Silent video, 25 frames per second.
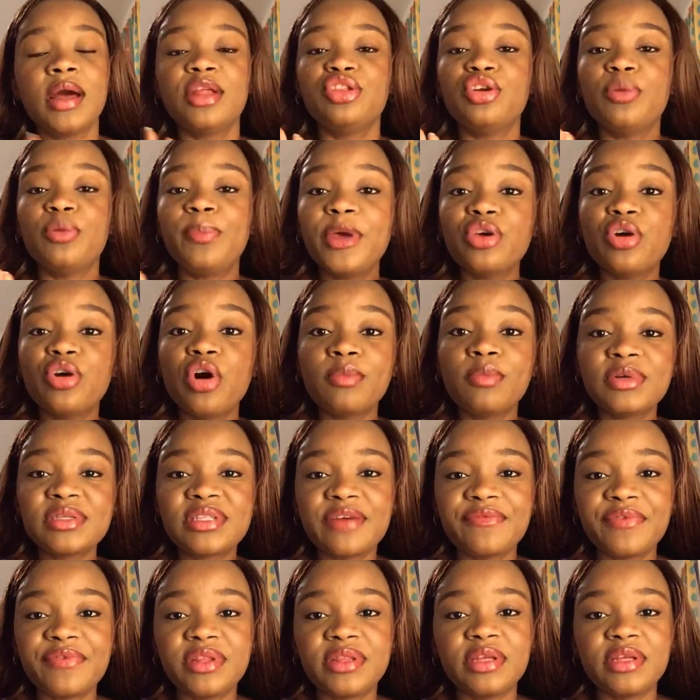they'll pay you almost
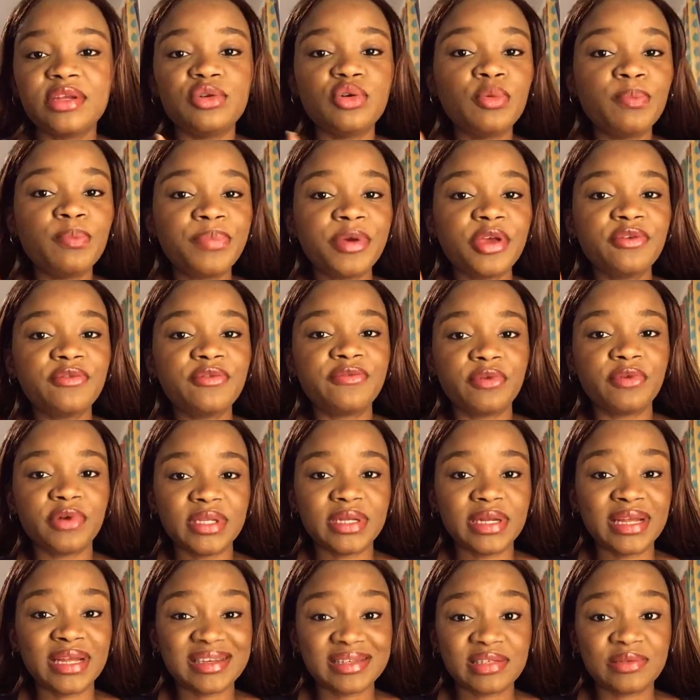everything. They won't pay you for
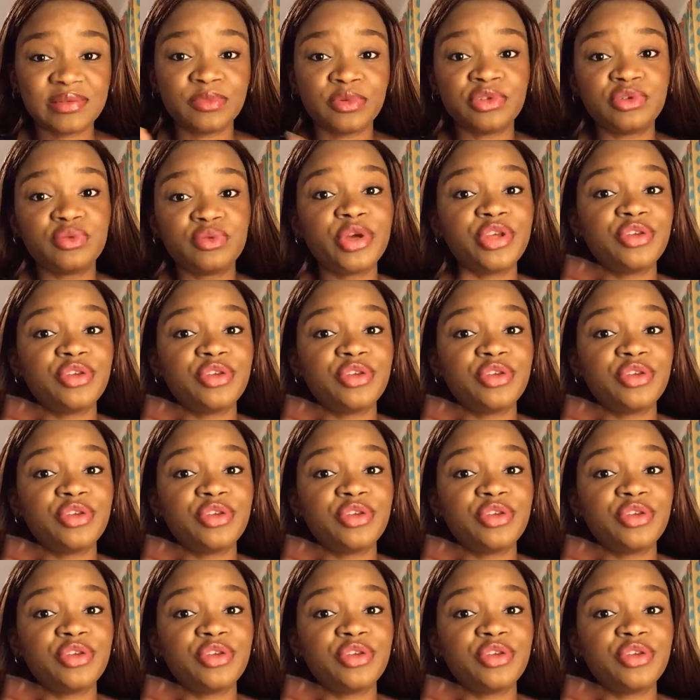the last month.